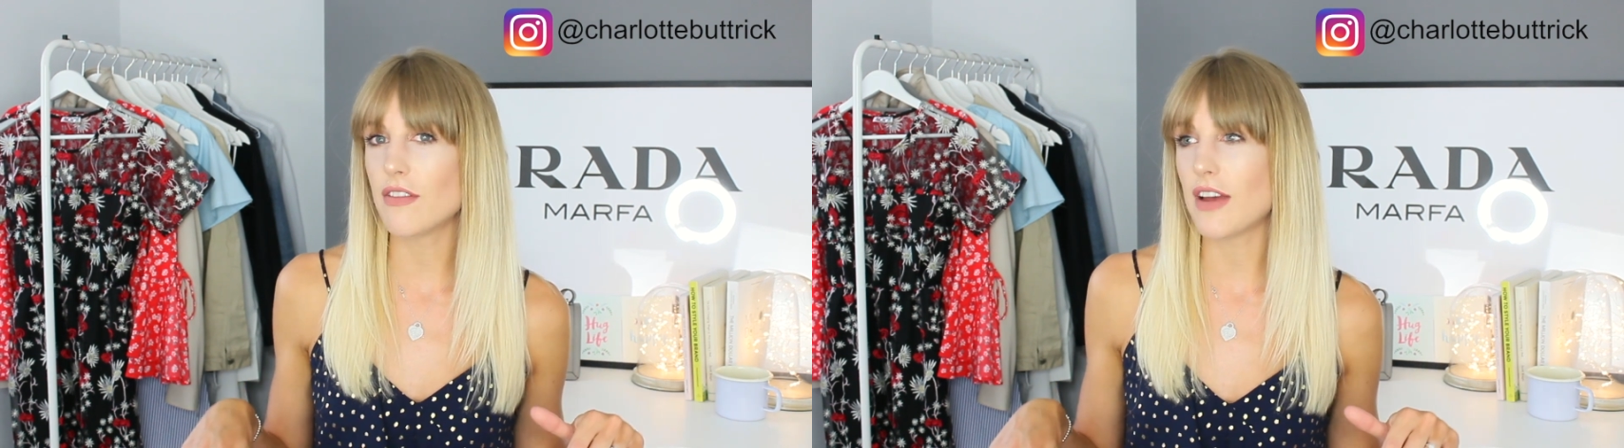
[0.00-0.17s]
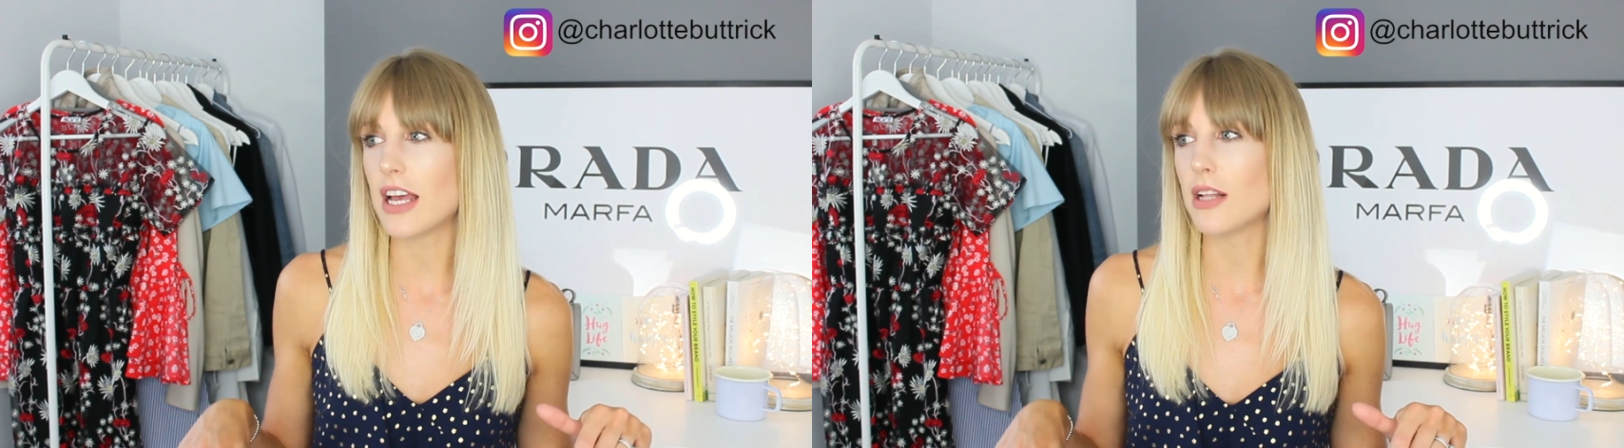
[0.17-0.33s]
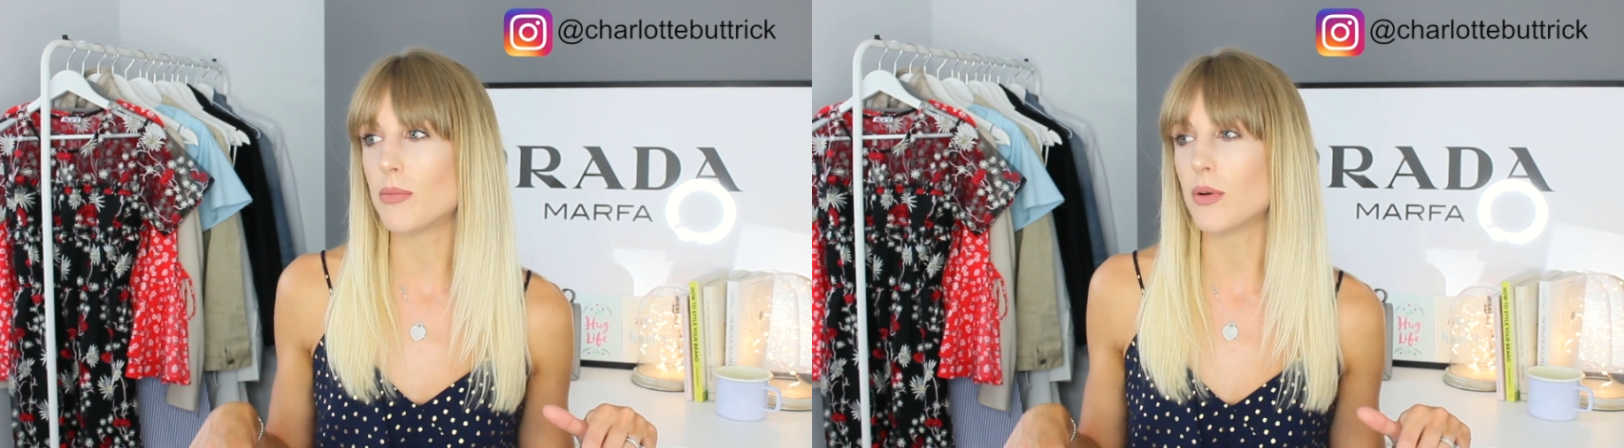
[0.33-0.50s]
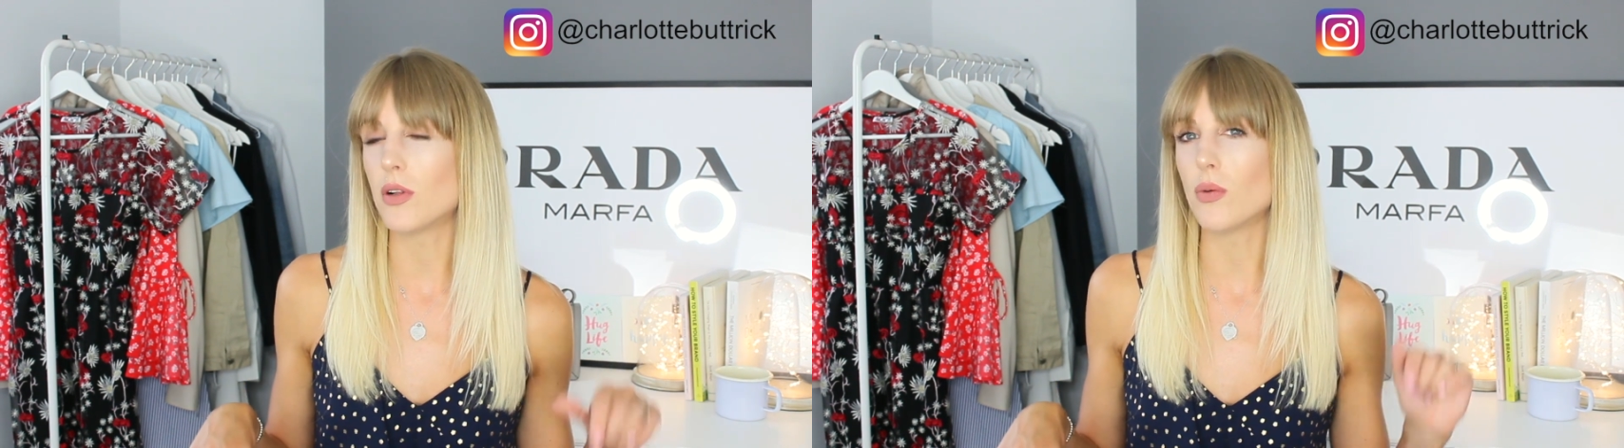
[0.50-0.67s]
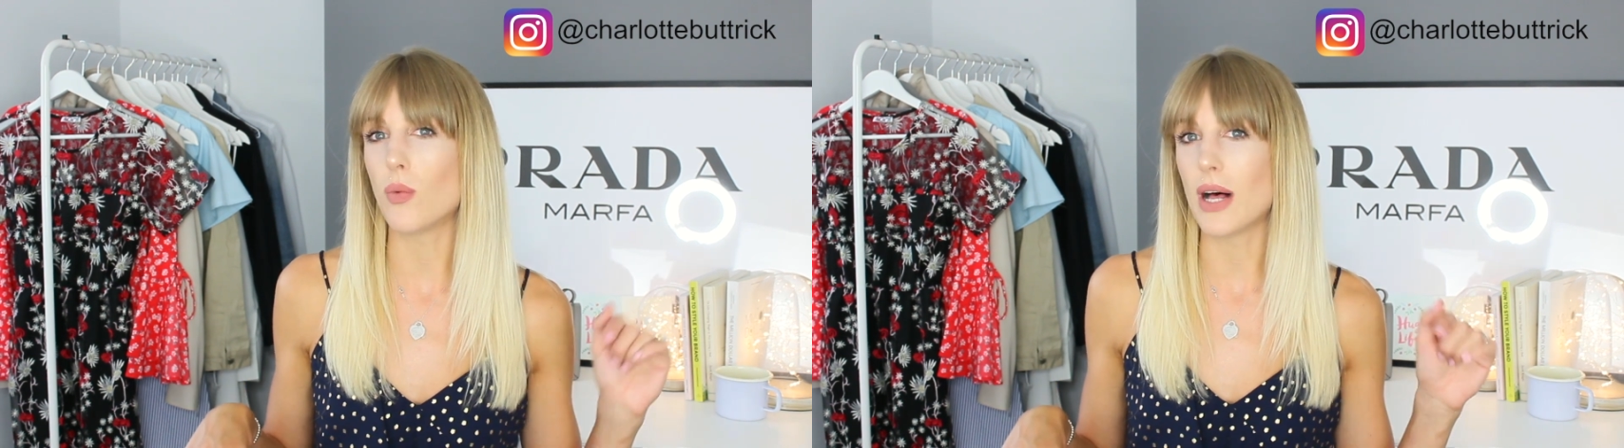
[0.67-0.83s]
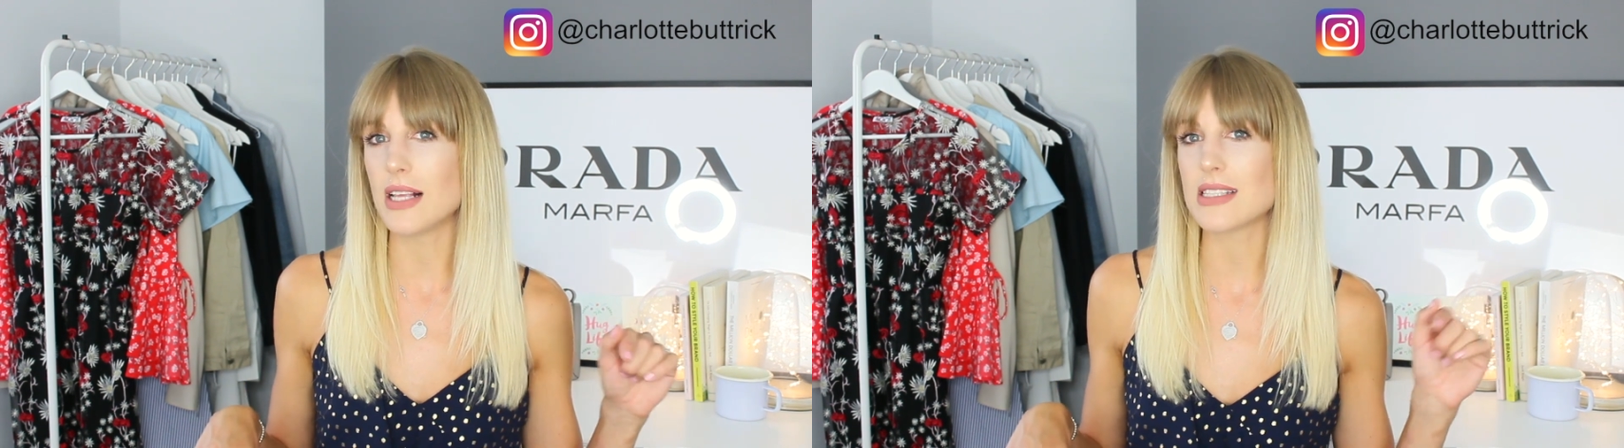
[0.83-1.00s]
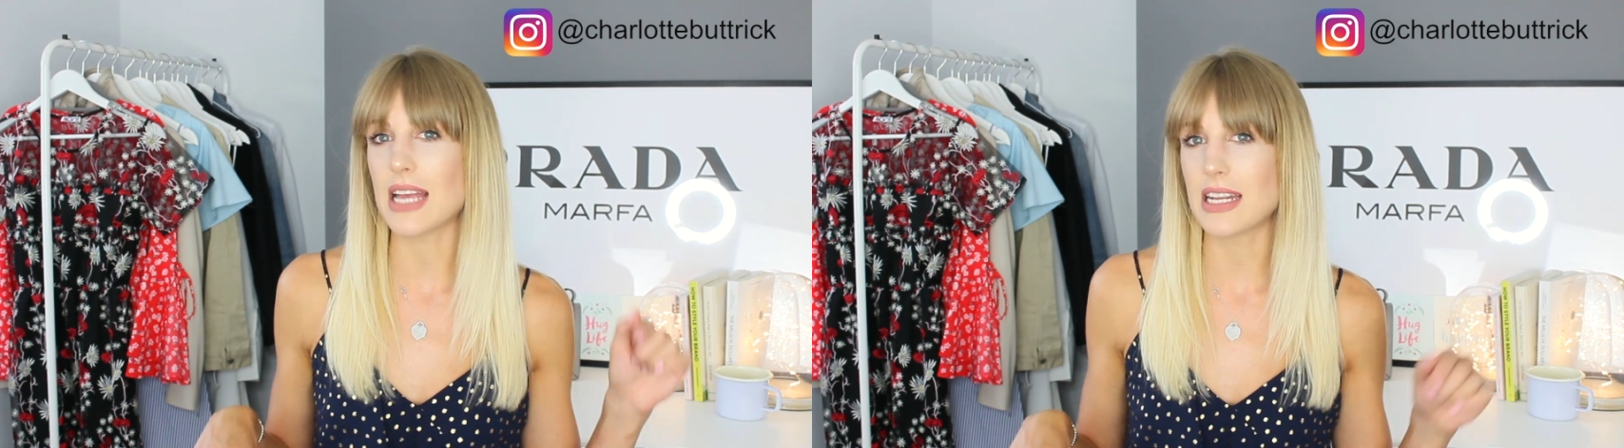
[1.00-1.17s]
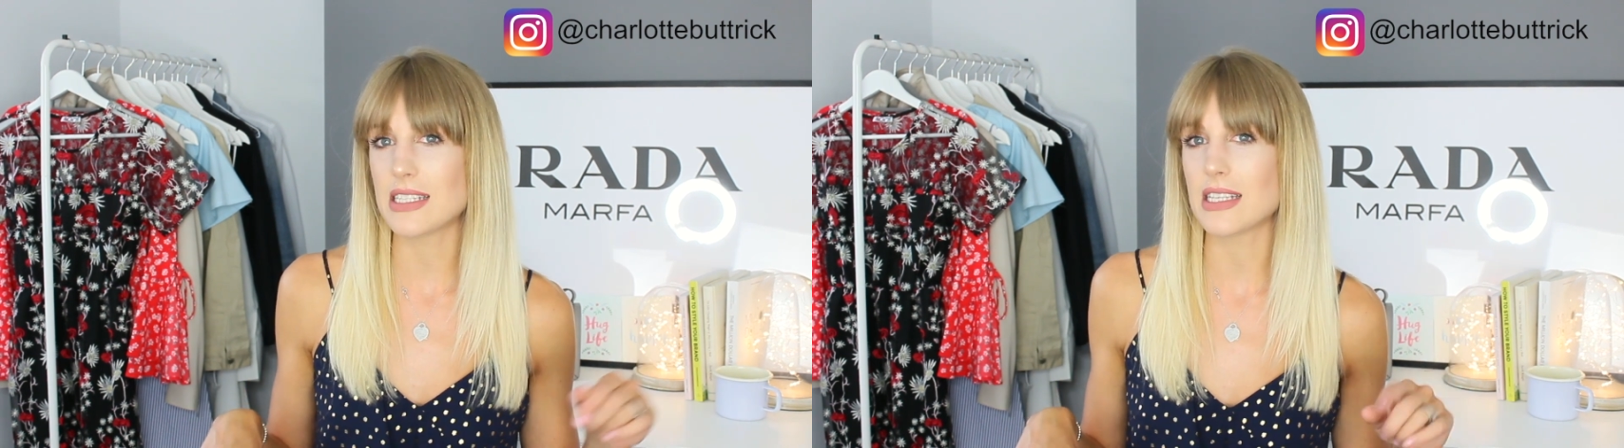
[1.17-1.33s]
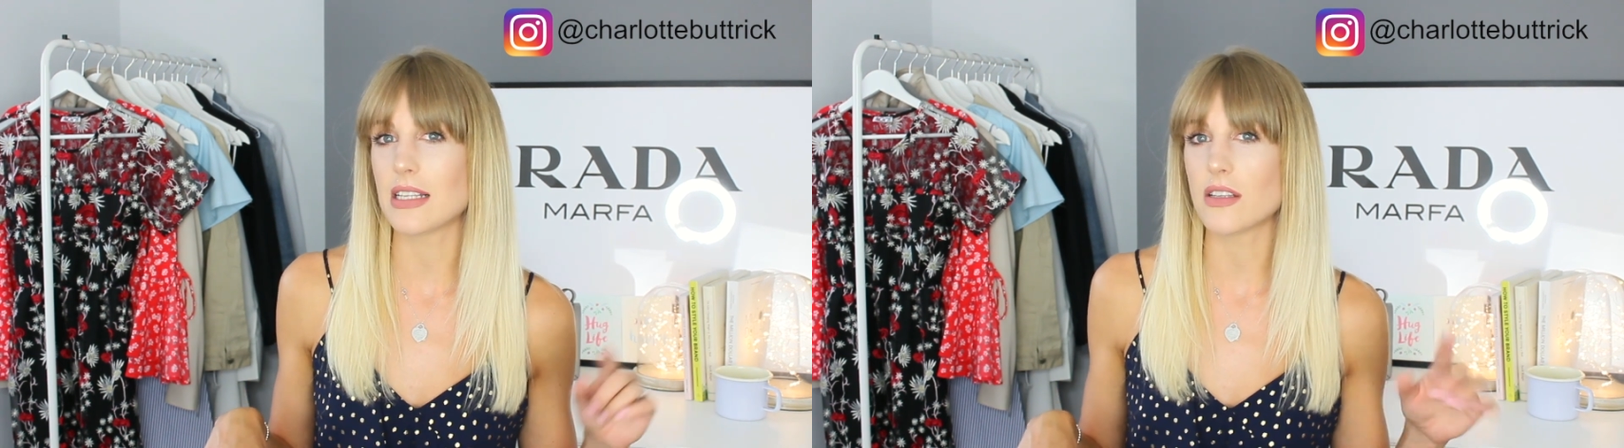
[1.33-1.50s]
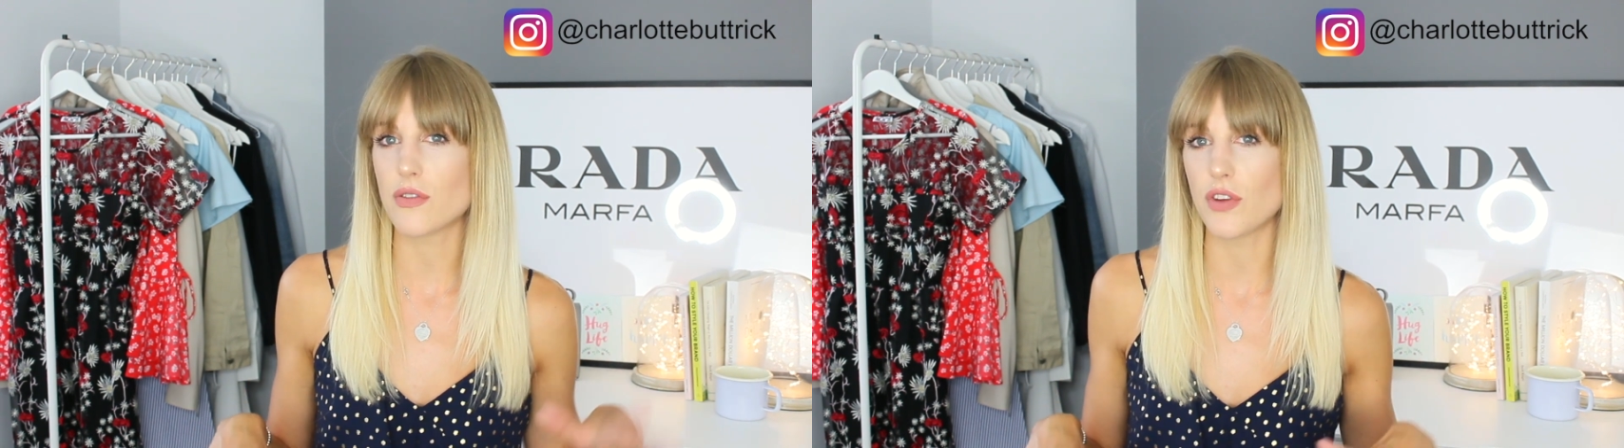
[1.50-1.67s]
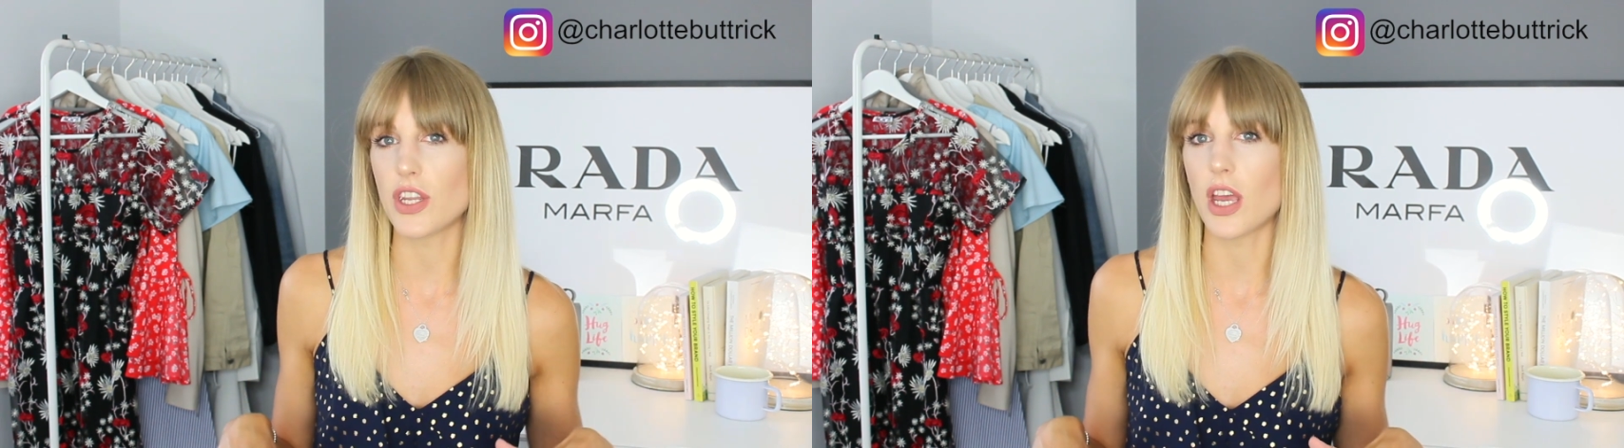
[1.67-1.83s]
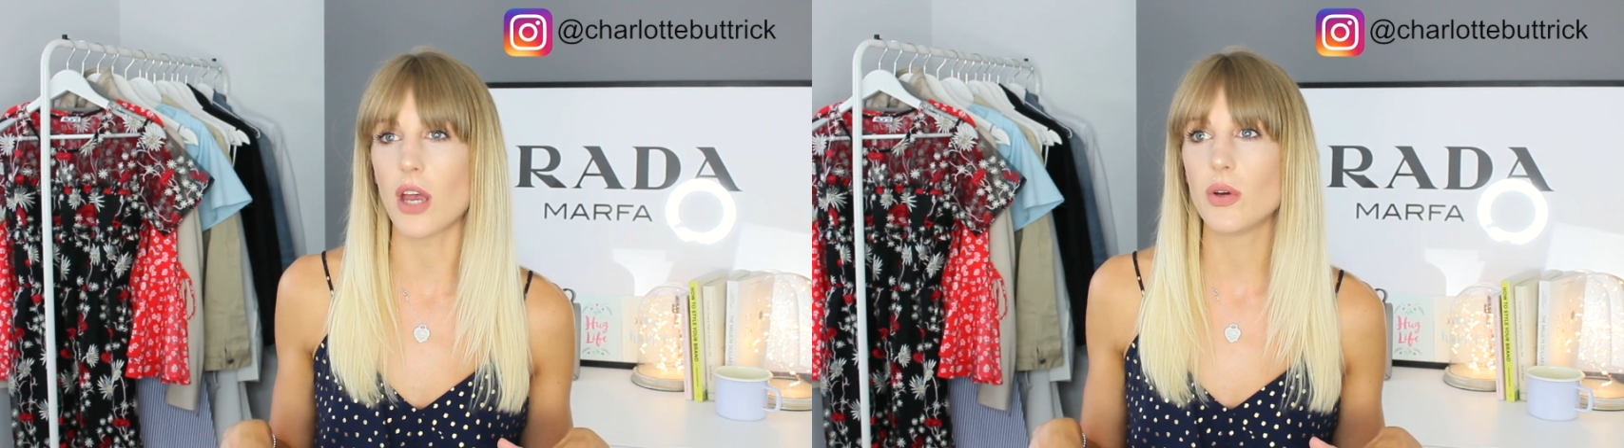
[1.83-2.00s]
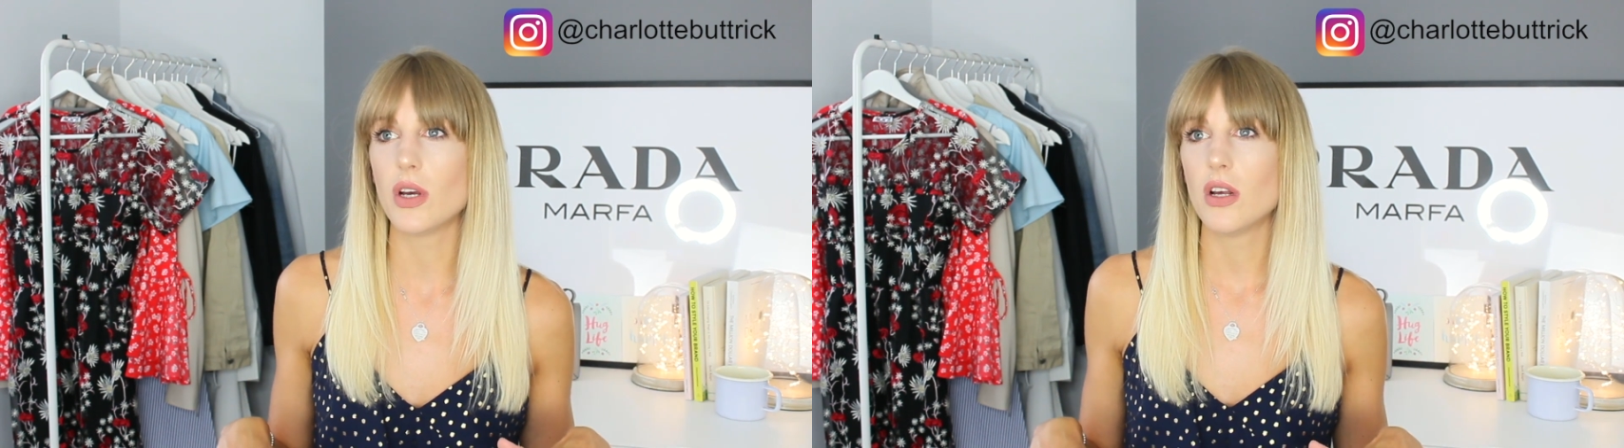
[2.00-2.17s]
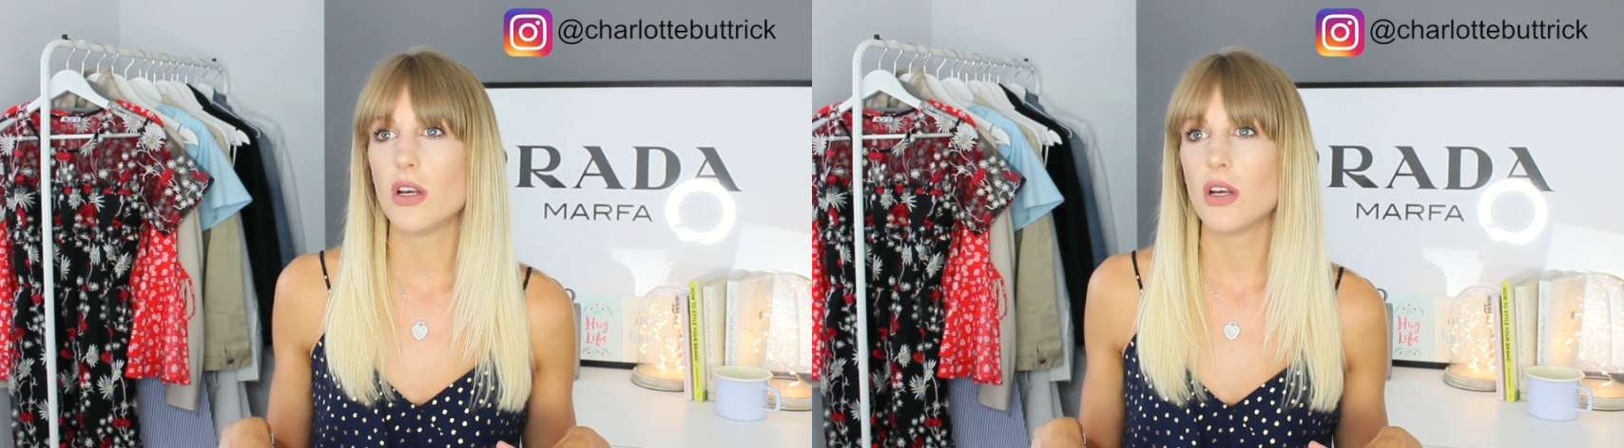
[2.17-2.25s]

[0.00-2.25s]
available whilst editing this video